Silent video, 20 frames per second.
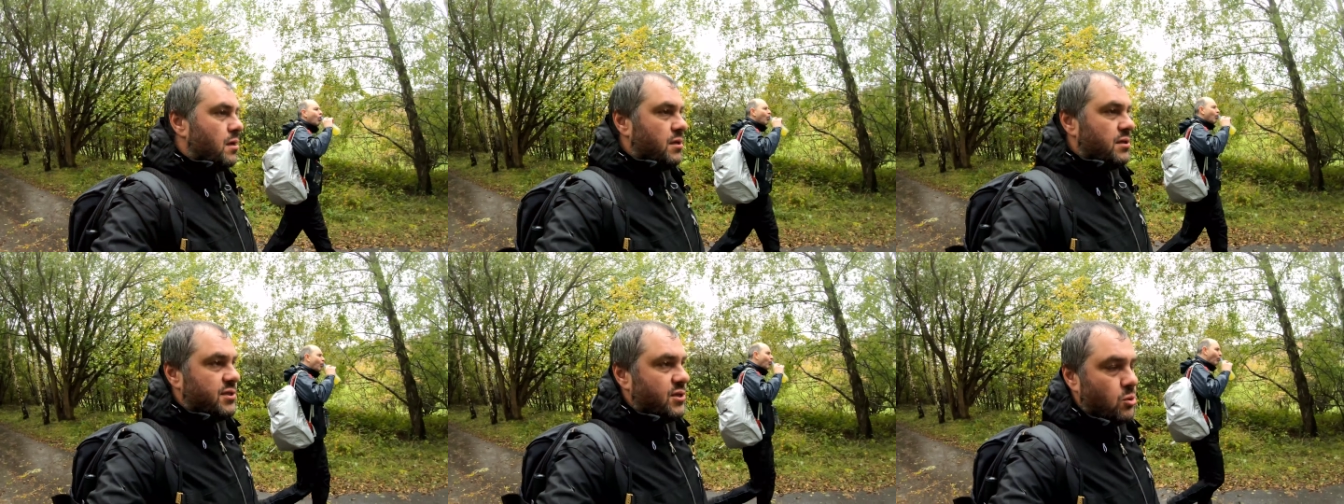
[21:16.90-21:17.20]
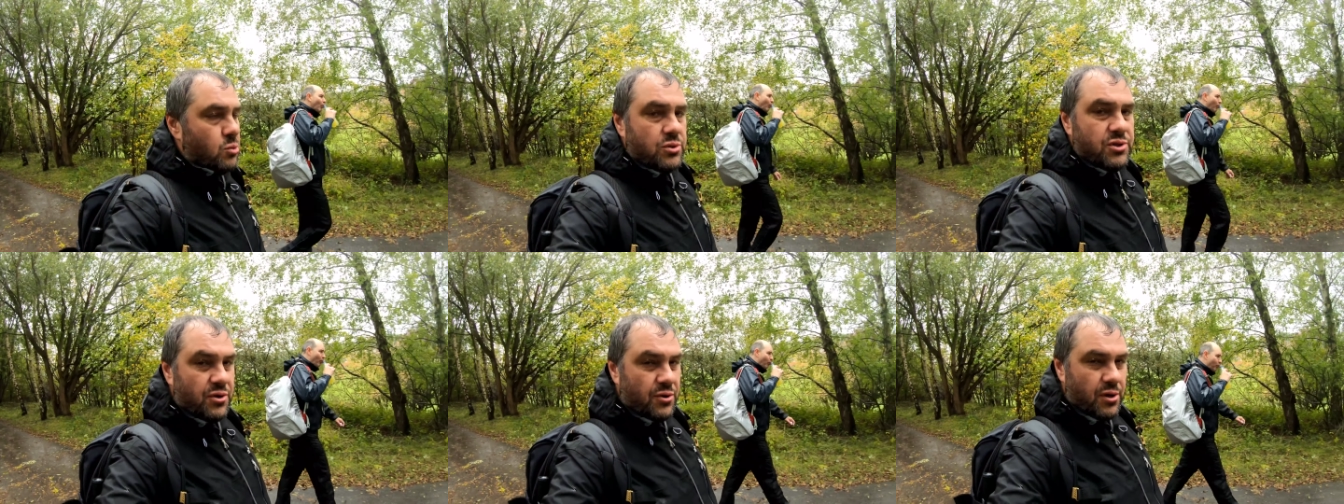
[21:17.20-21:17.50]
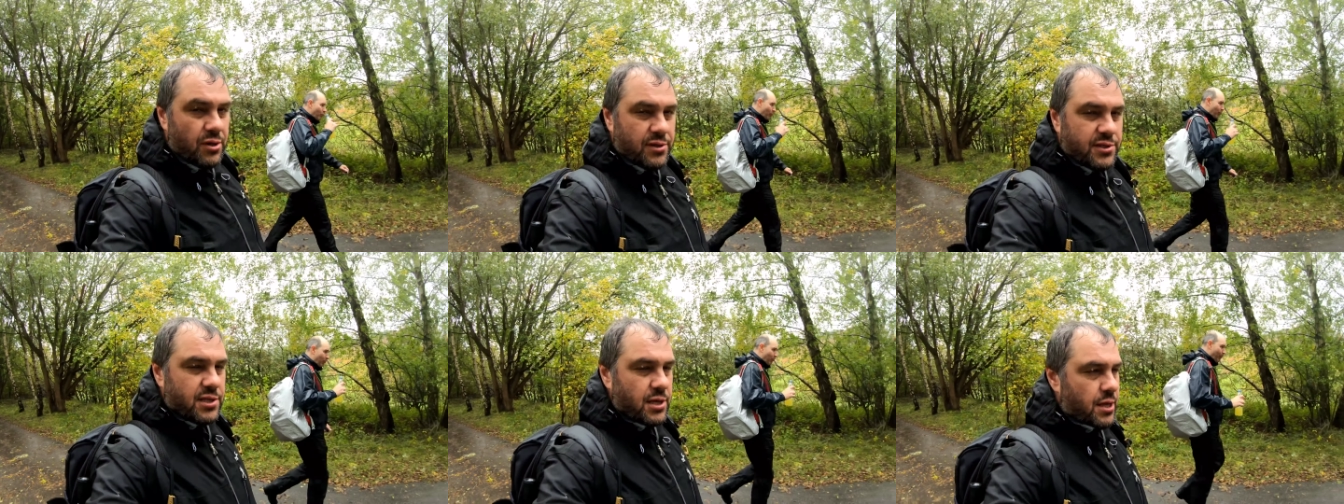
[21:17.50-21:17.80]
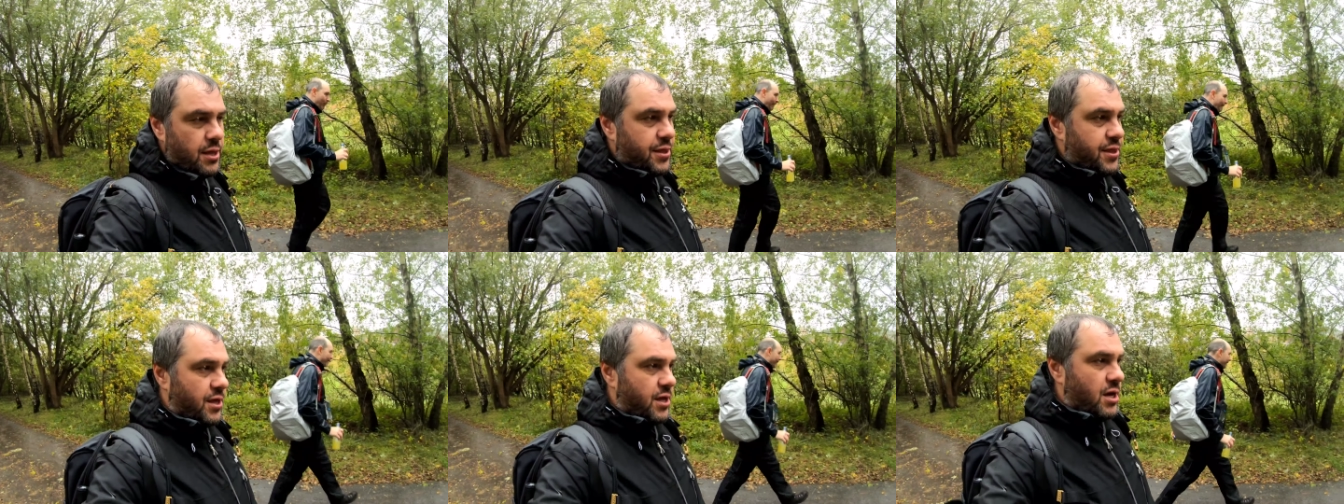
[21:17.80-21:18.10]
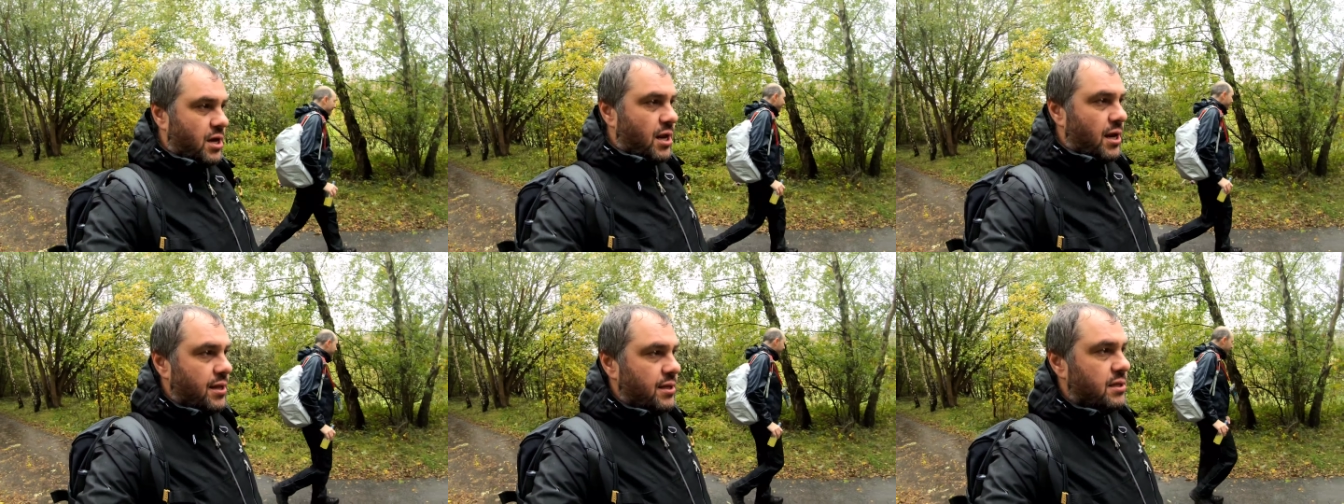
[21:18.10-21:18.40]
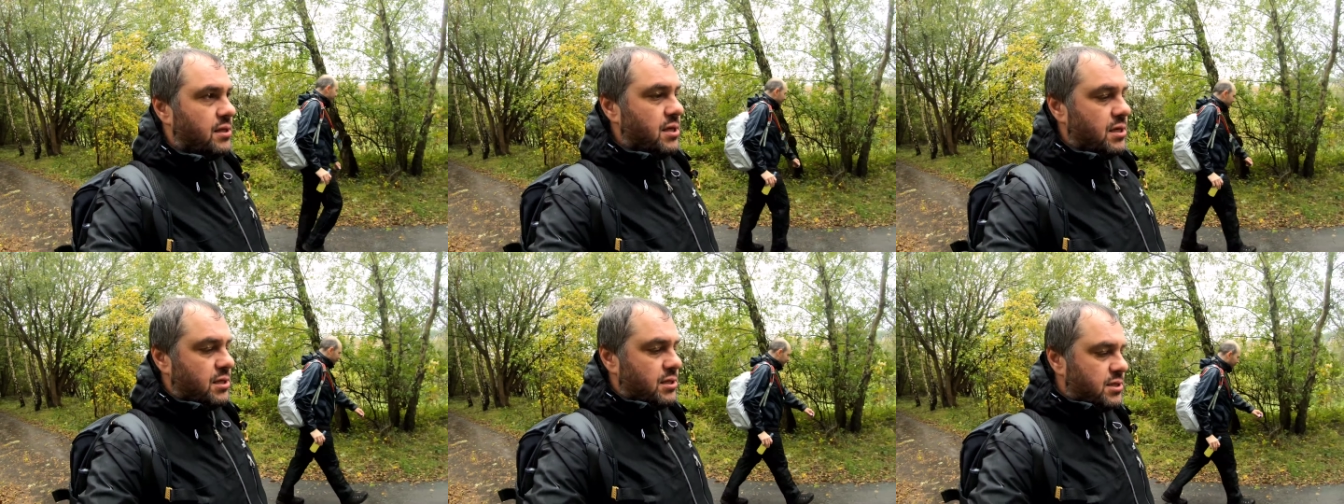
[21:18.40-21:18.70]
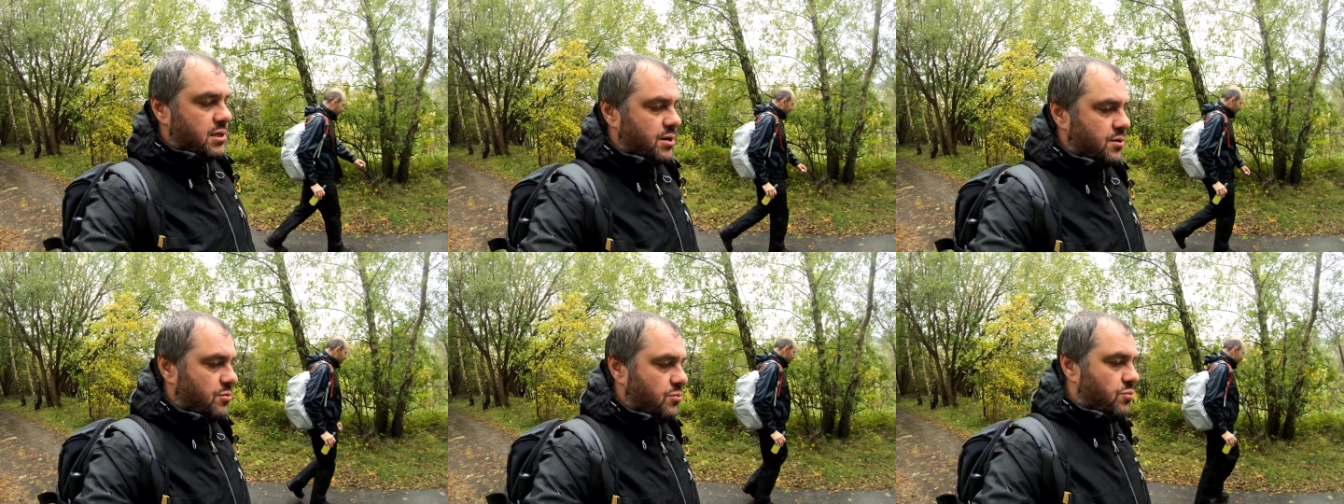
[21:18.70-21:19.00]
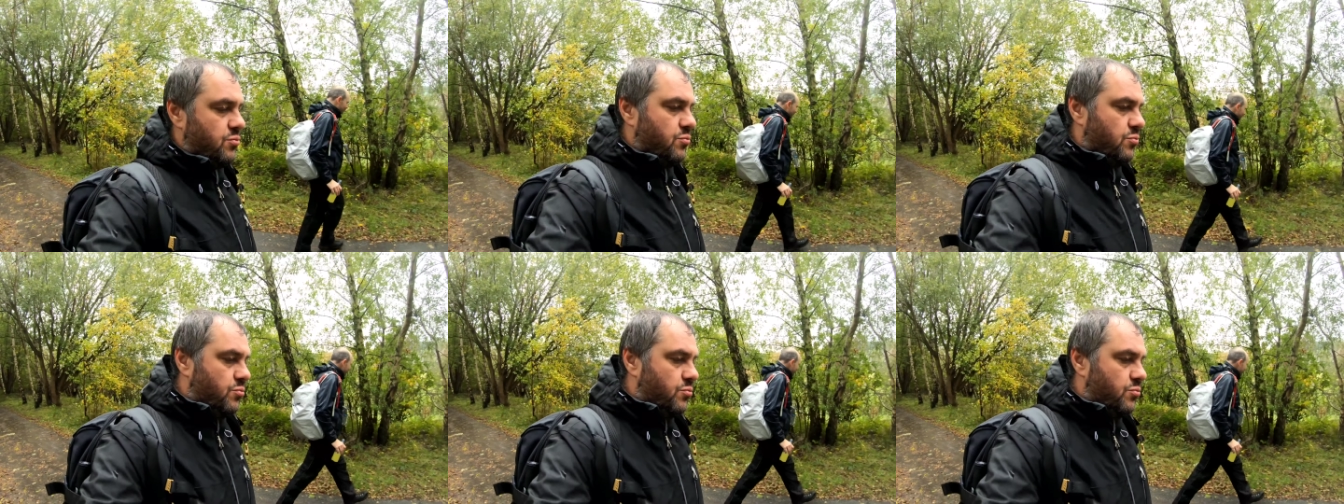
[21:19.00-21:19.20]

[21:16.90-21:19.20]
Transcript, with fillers: Two tunnels at Thurgoland. So